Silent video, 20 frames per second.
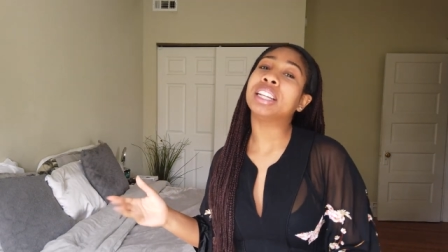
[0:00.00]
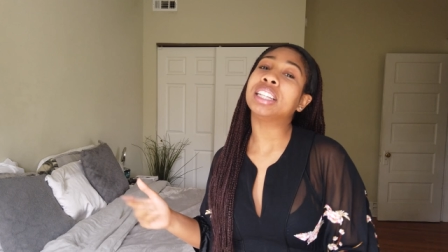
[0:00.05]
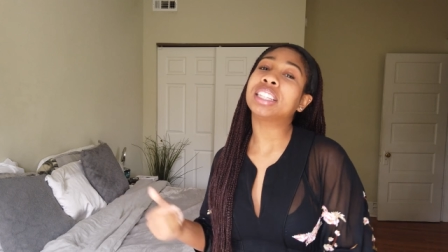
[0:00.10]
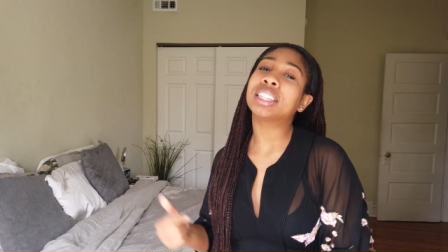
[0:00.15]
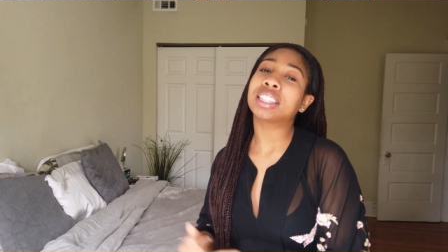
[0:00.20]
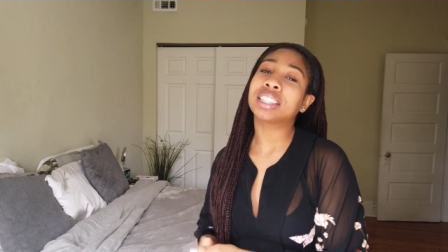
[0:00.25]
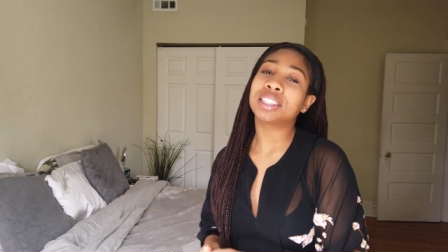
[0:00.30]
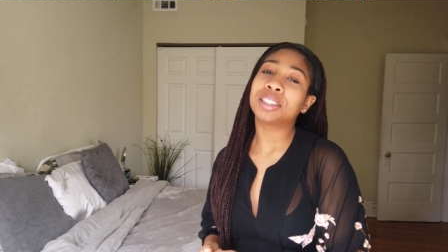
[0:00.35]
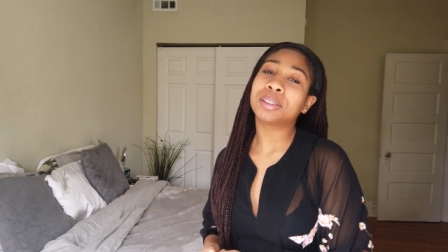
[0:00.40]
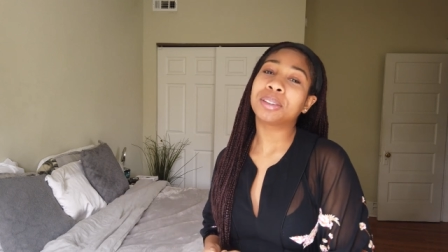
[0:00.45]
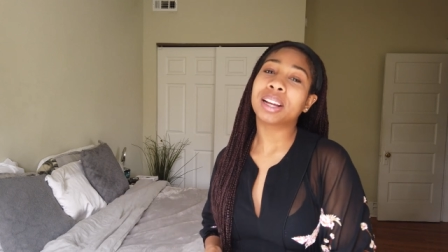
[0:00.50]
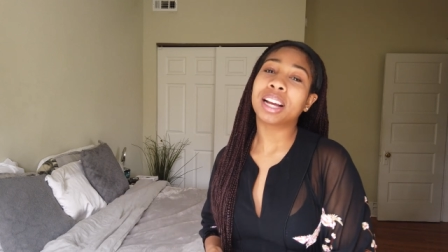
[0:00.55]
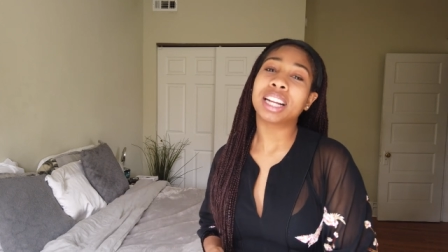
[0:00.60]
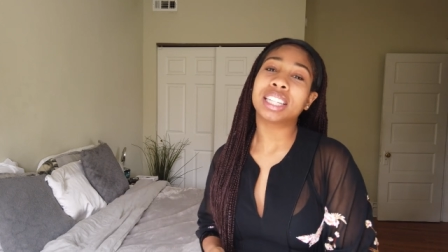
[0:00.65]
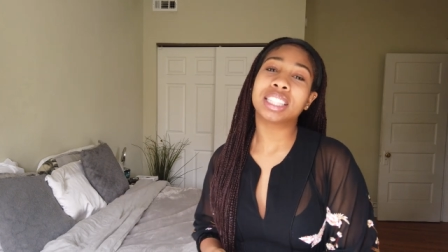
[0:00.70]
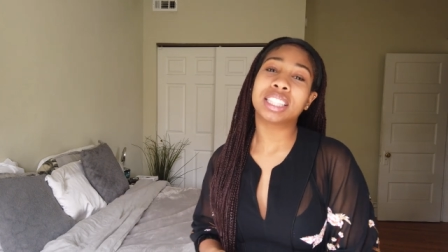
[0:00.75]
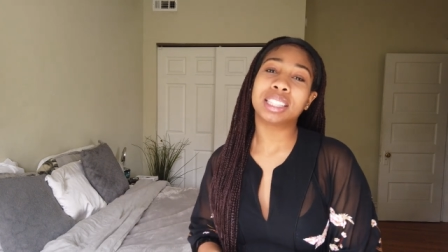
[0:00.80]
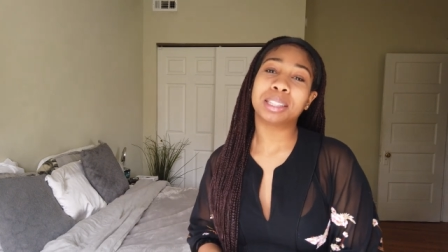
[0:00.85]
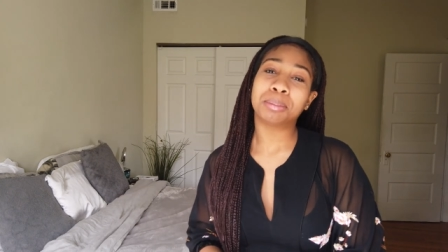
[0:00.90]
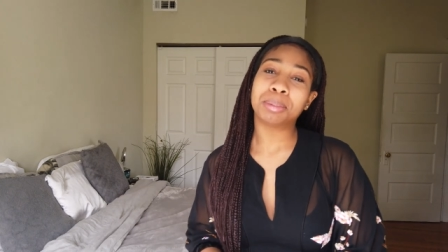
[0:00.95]
Issa's new
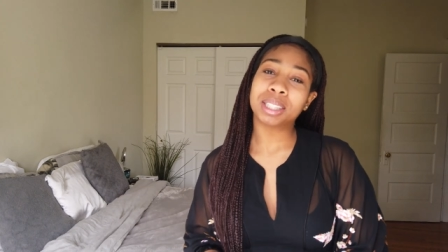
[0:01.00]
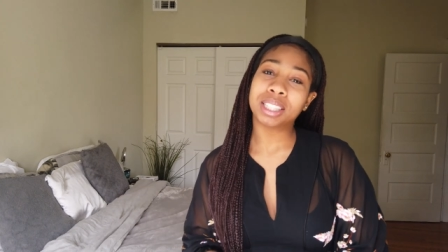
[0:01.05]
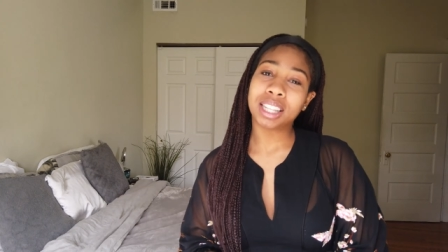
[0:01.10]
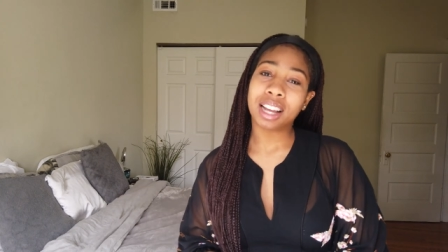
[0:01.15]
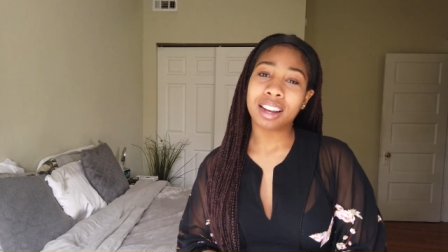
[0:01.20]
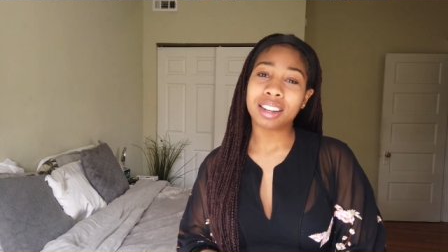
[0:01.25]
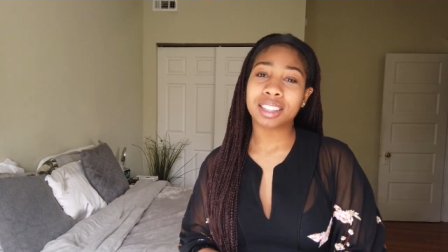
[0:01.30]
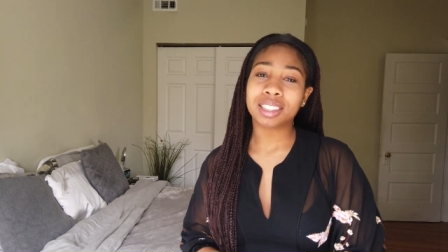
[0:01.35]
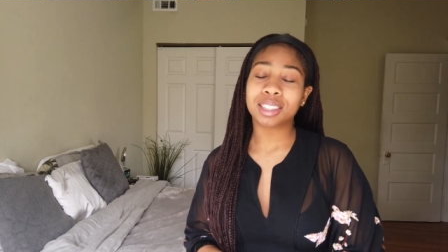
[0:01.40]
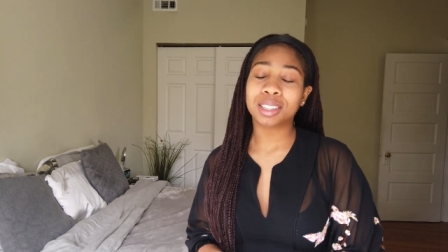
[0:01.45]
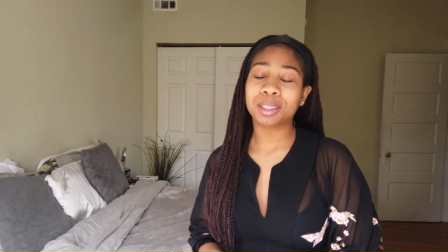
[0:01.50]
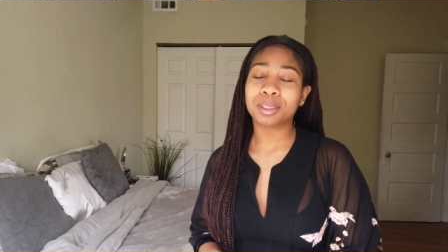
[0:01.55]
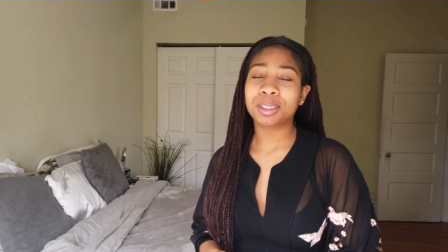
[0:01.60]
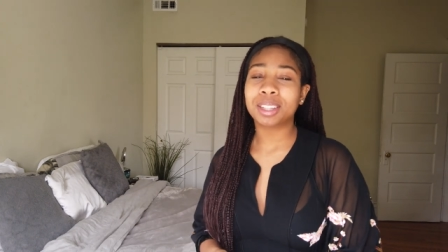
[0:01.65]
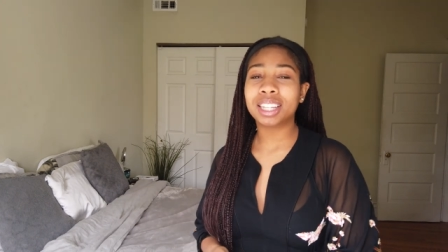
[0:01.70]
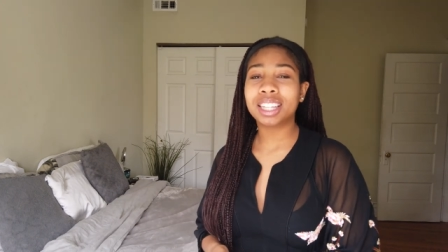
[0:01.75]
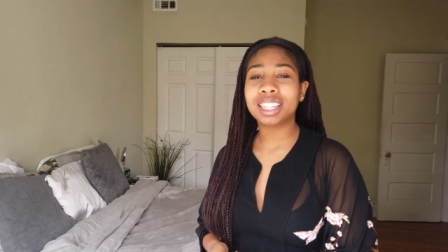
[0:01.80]
guy she's been talking to.